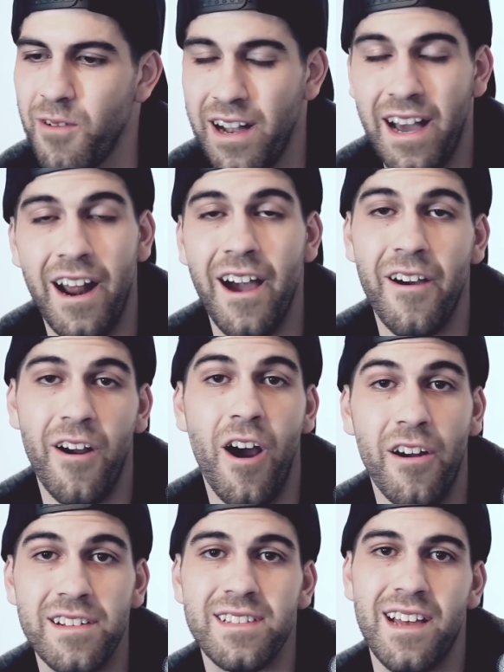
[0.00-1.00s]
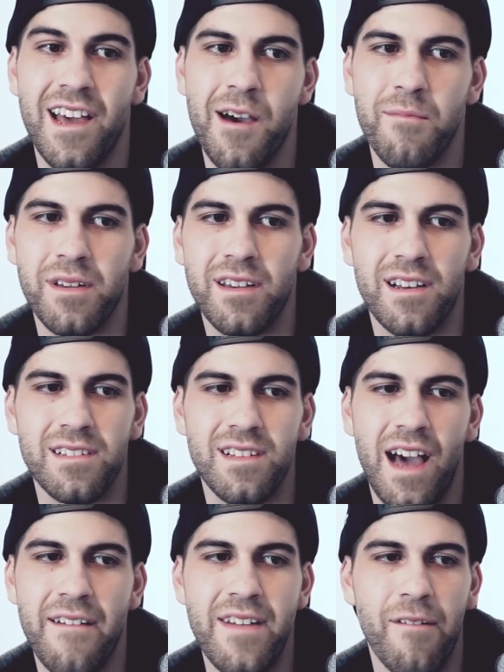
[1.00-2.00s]
what kind of artist I am, because
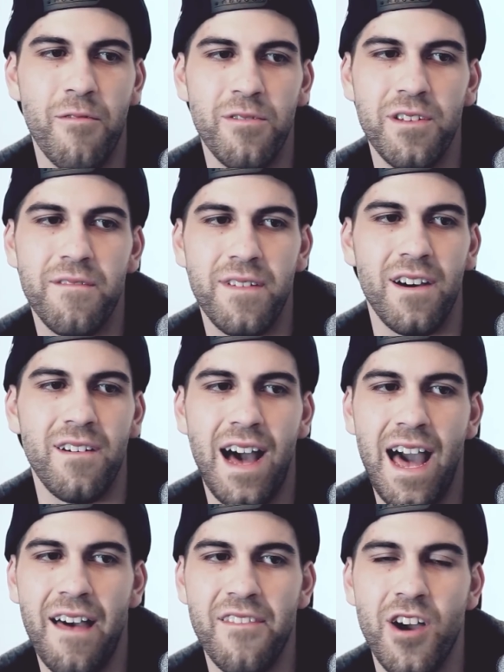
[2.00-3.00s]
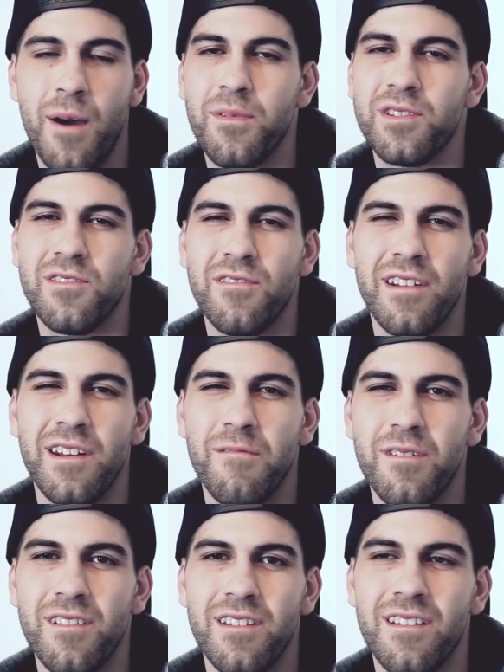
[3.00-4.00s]
I never really felt I had the opportunity to
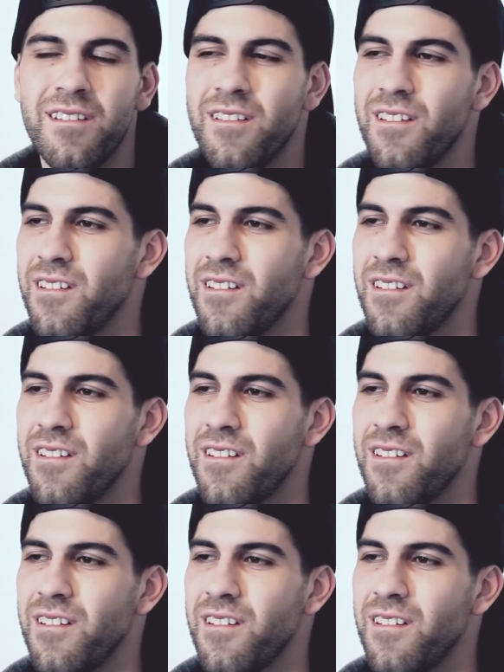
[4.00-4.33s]
really